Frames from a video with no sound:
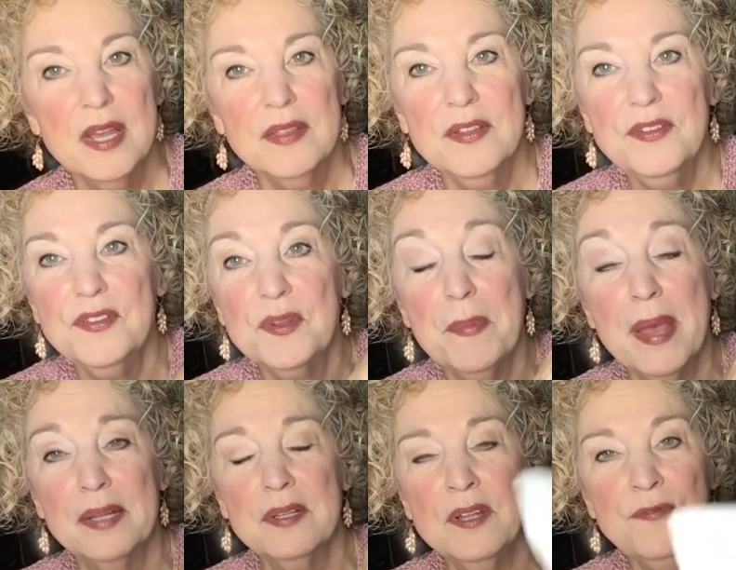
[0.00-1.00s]
This is a
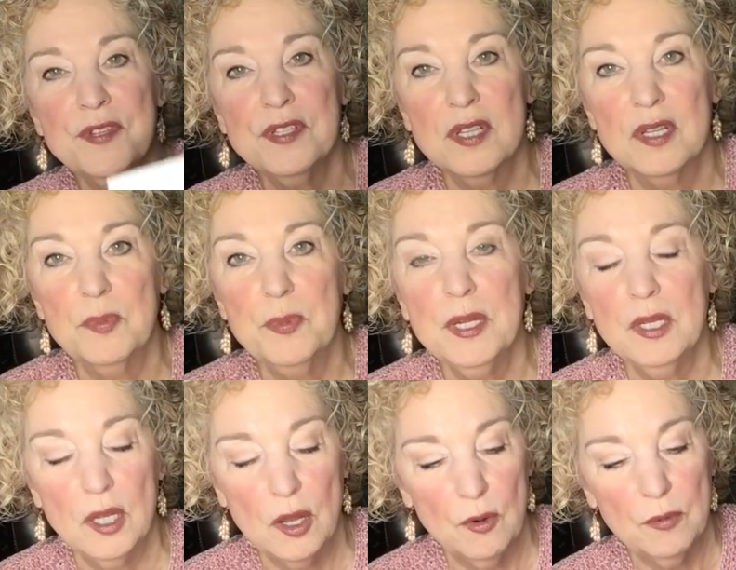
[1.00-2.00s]
magnificent
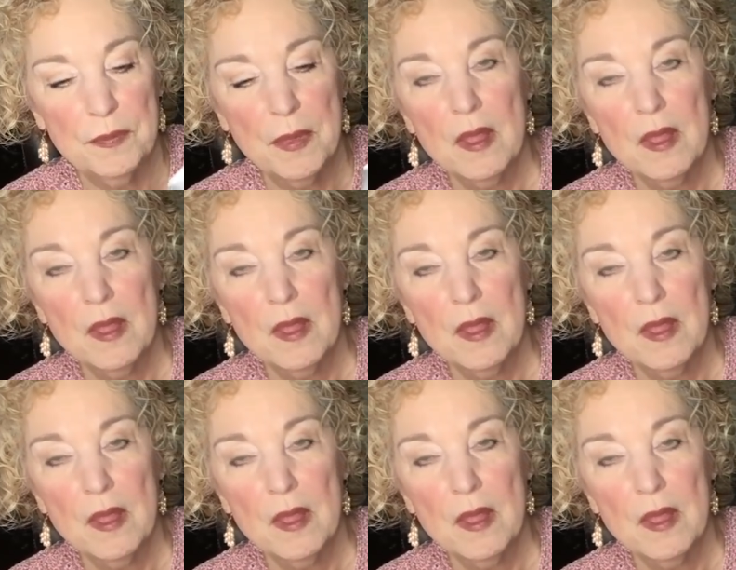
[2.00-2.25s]
pillow.